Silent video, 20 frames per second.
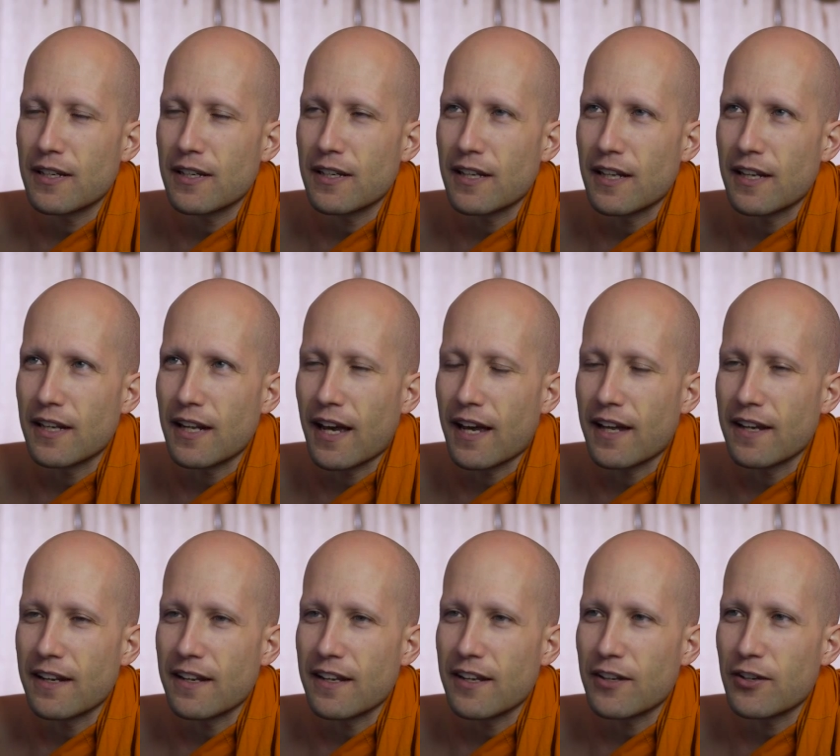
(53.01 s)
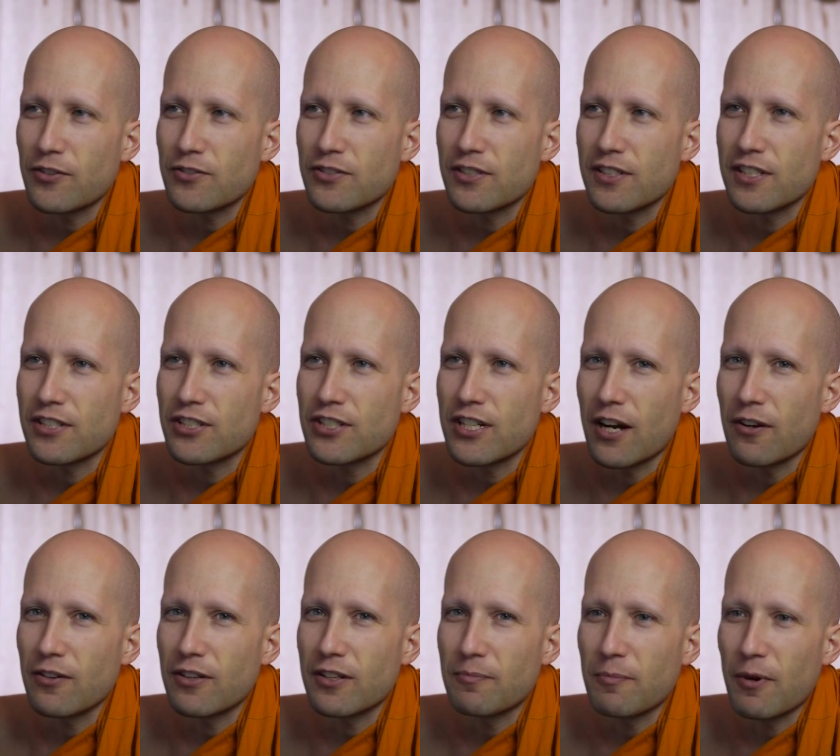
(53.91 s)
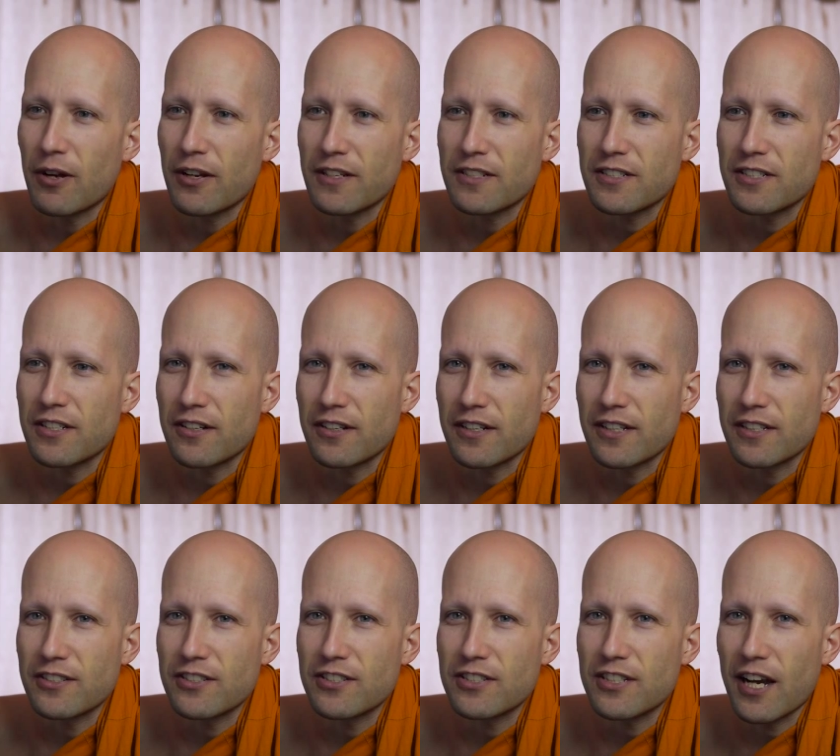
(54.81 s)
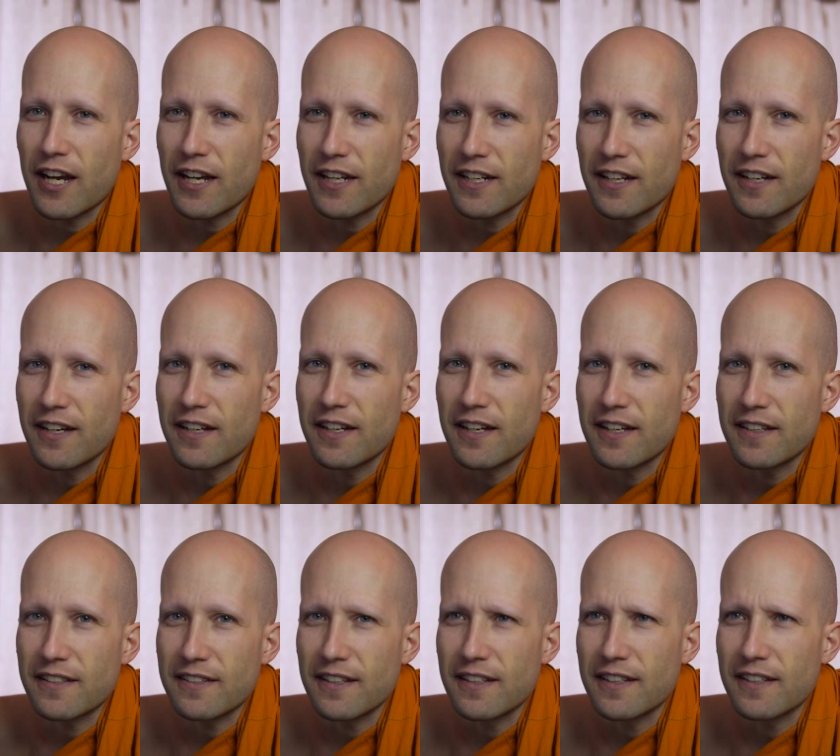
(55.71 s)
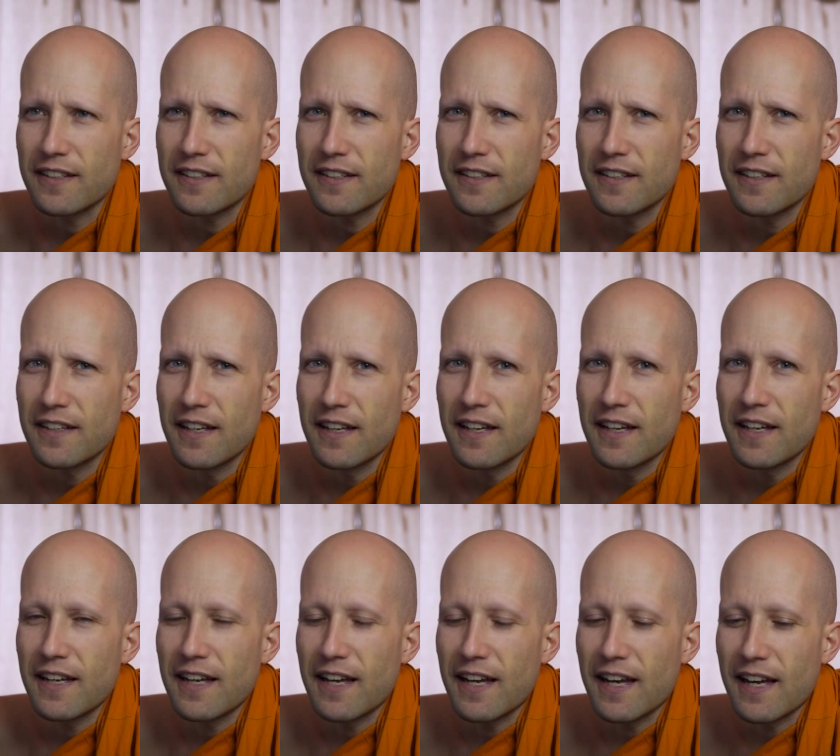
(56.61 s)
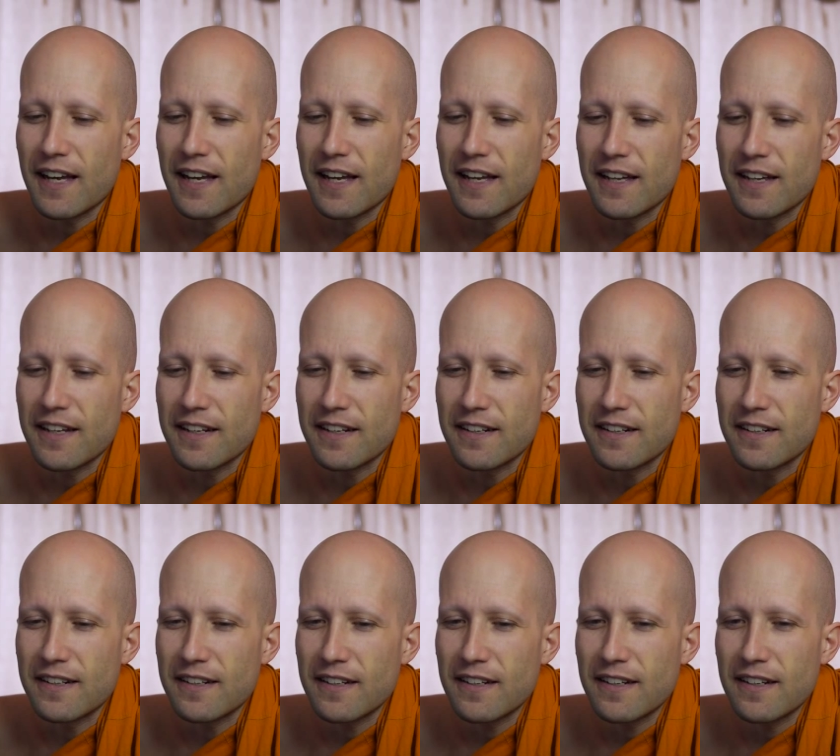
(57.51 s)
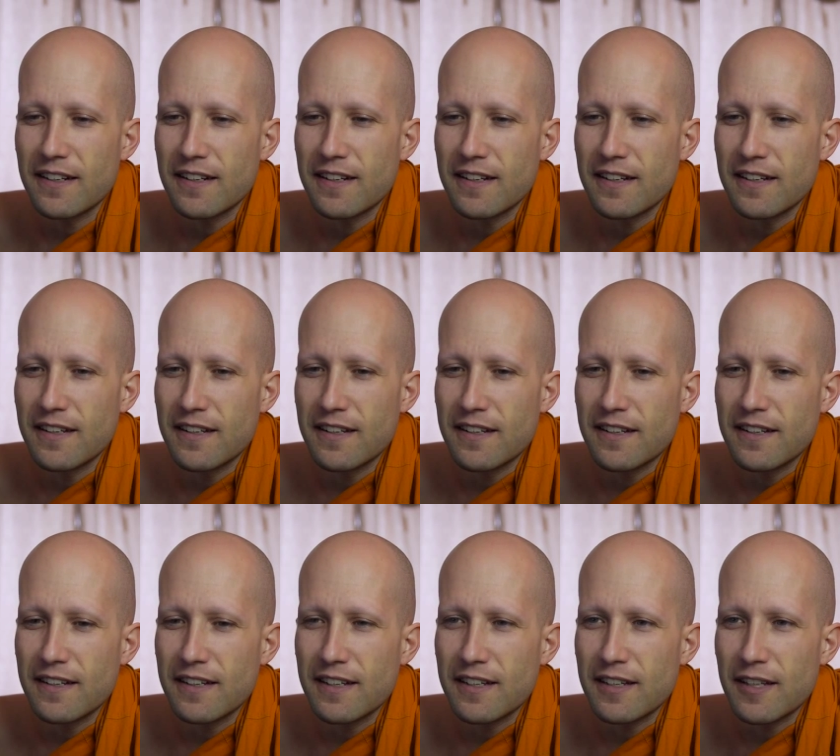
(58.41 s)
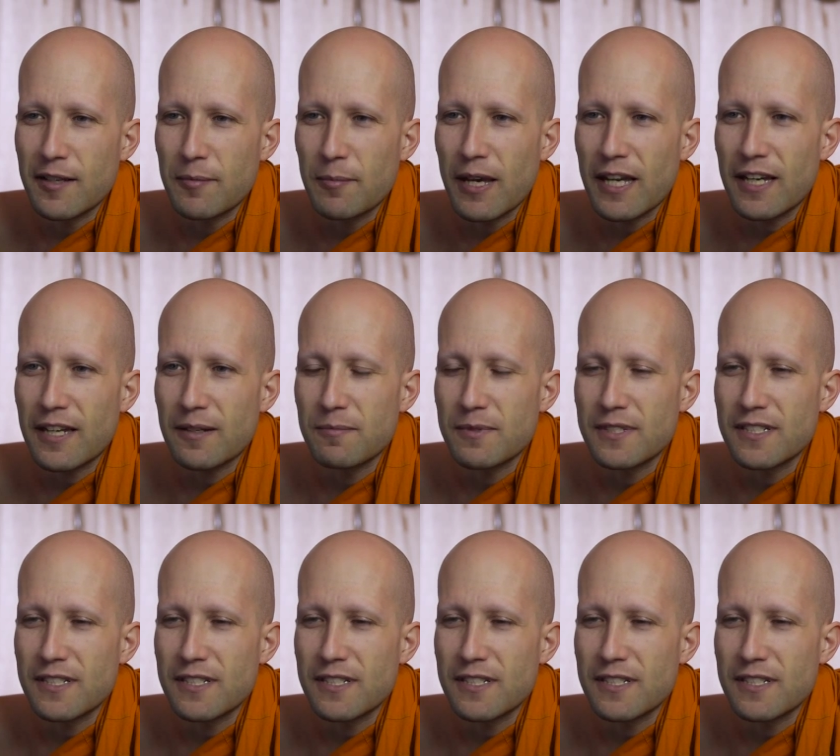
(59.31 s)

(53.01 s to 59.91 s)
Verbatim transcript: and, and he goes to the Shaolin monastery in China, I think, and they make him